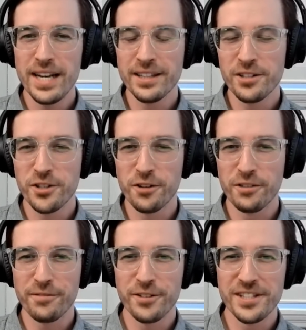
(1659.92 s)
meeting that Joe
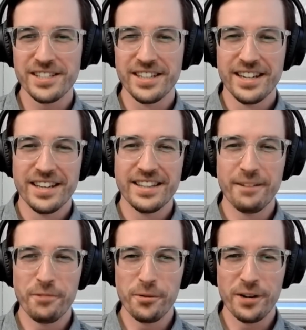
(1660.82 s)
referenced
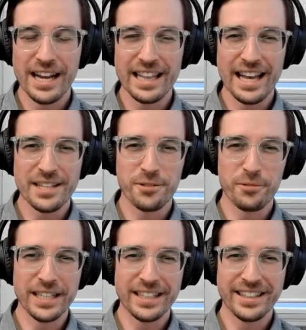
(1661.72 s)
that we were at last
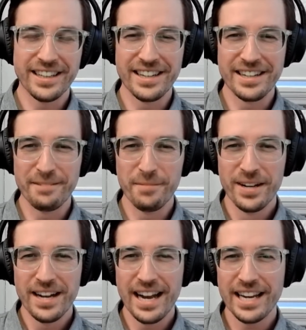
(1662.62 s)
week, um,
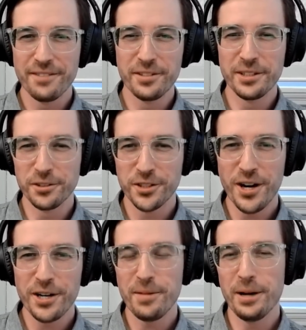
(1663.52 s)
I gave a little
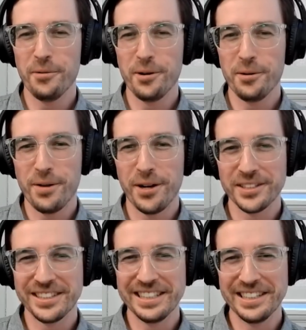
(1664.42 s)
talk about oil
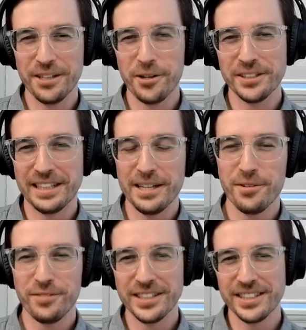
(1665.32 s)
policy and the oil
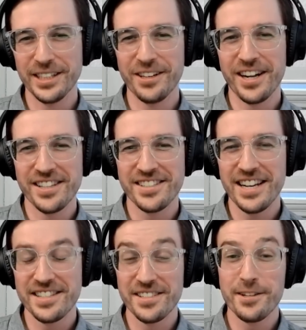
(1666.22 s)
dilemma facing the United
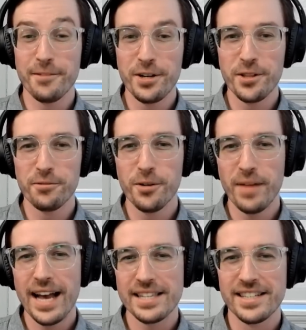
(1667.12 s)
States, and someone in the room
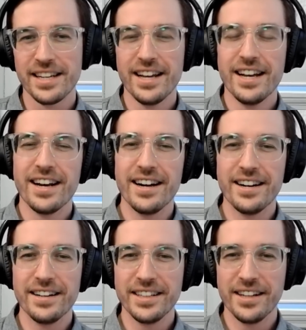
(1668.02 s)
asked,
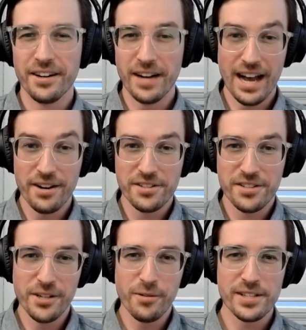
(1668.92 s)
uh, you know, how does
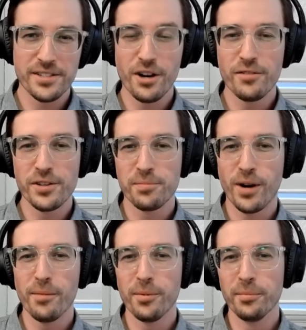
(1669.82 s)
the U.S. solve its
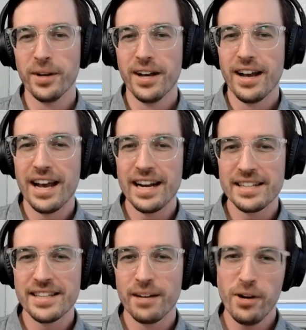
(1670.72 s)
problem? And I
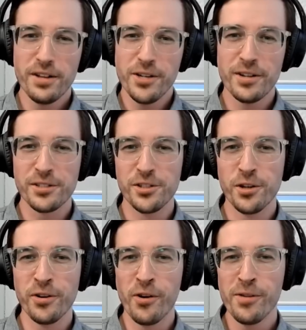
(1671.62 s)
said, "Well, the U.S. could
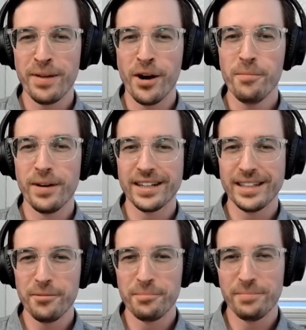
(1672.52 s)
join OPEC.
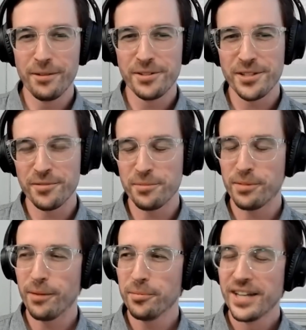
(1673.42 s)
that would that would solve some
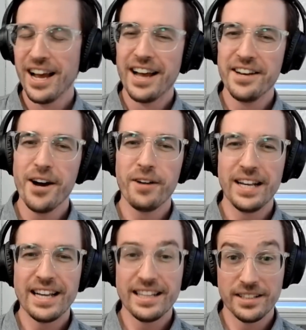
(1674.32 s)
problems." No,
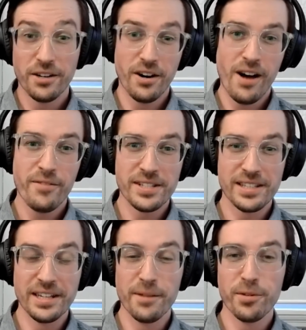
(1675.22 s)
I, I, think there are
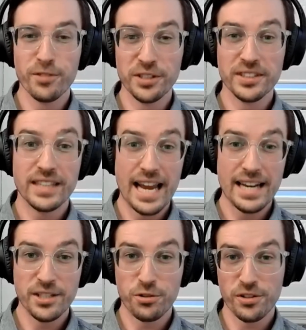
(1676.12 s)
obviously a number of reasons.
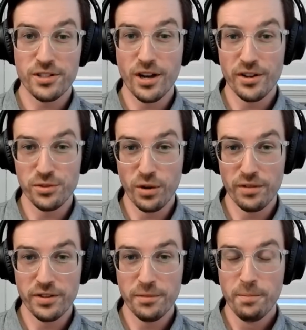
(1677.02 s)
Antitrust law is one
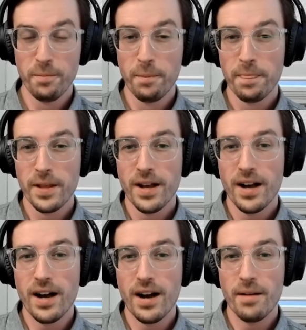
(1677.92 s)
of them. Mm.
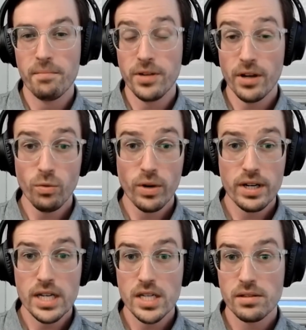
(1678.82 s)
Um, the other one
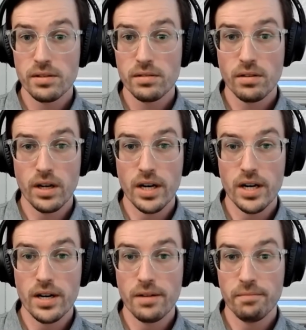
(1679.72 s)
is,
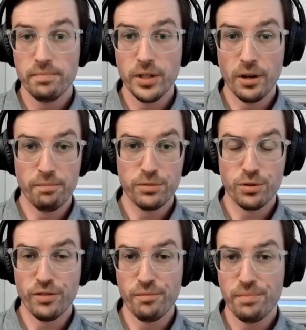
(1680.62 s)
uh, you know,
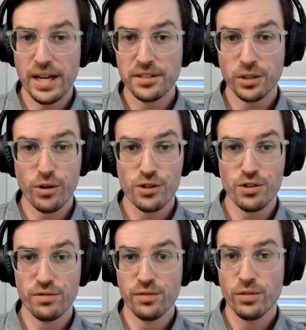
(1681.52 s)
sort of a basic
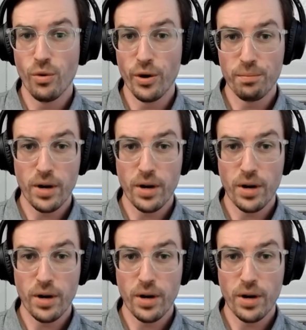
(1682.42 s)
question of oil